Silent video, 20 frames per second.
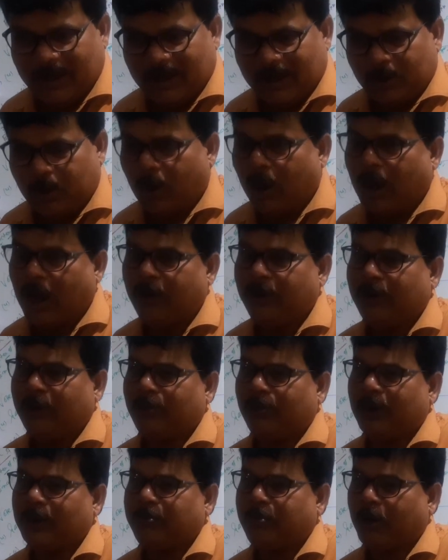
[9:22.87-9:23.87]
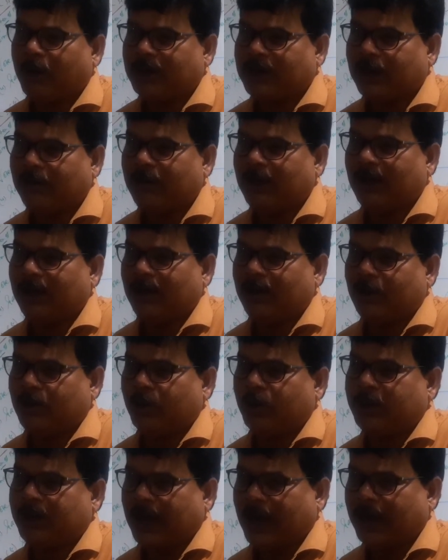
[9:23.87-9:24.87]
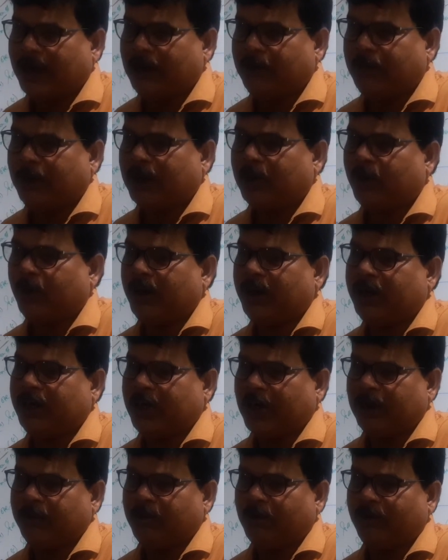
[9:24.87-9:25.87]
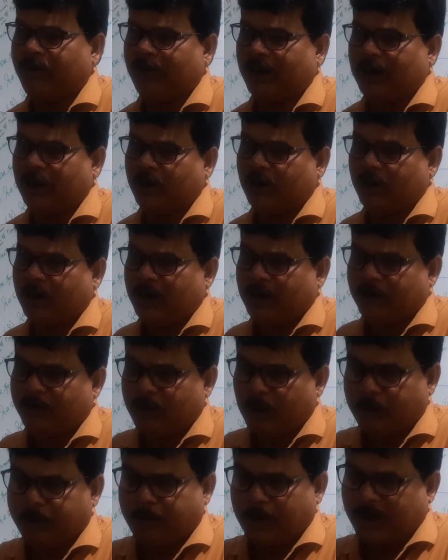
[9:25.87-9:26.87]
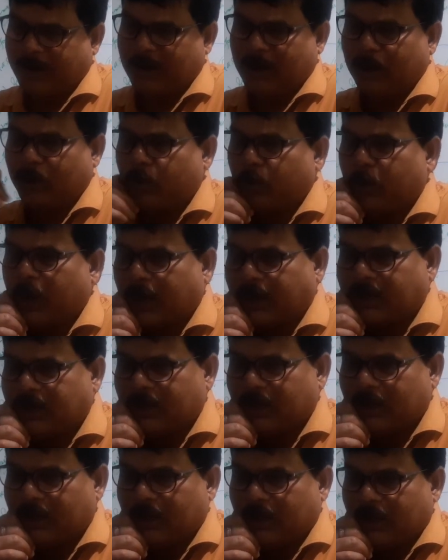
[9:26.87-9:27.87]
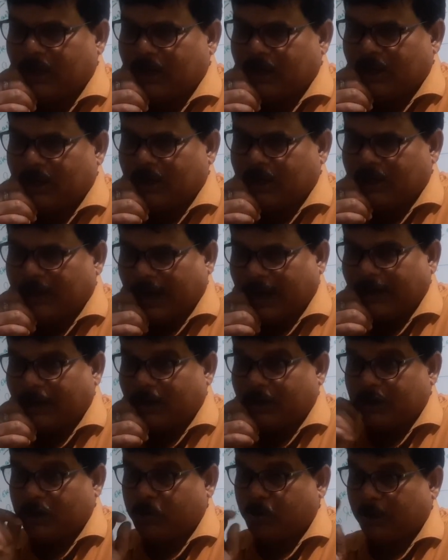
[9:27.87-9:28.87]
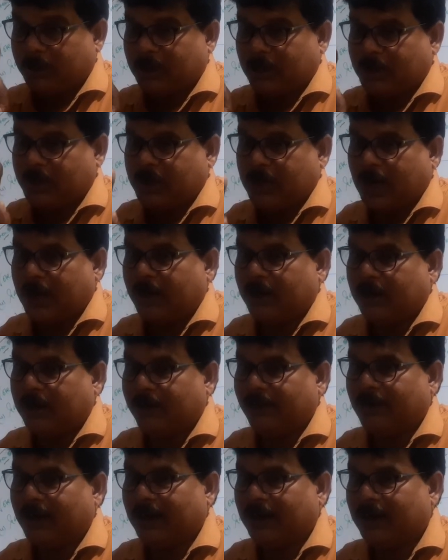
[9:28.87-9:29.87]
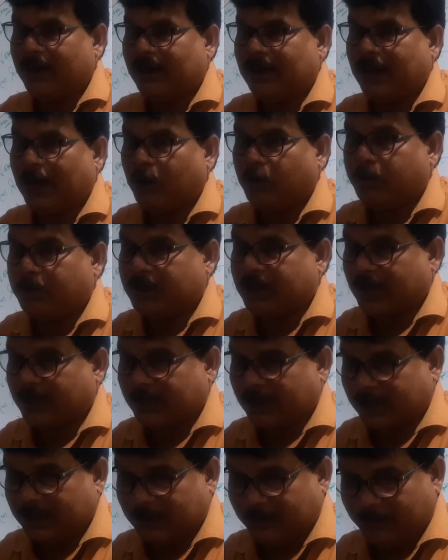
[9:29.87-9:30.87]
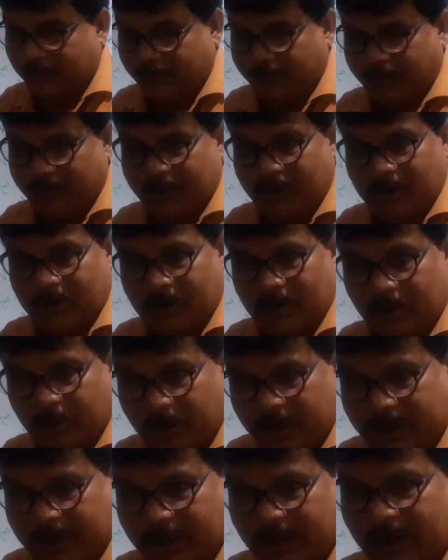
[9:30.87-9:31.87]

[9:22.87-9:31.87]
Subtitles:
so how it was possible to carry particularly 10 buffalo from Patna to Ranchi? Right, this was the charge level against Lalu Prasad Yadav. Okay,